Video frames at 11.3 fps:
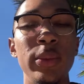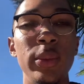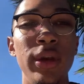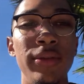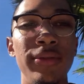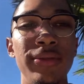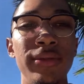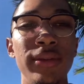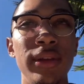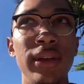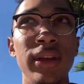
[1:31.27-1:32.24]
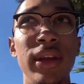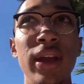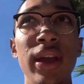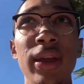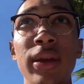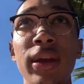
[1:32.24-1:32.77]
with
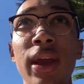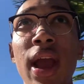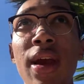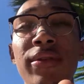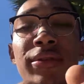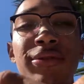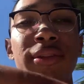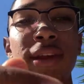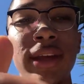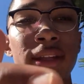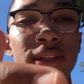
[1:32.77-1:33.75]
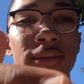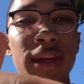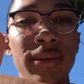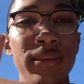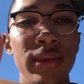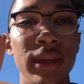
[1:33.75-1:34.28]
having friends, right?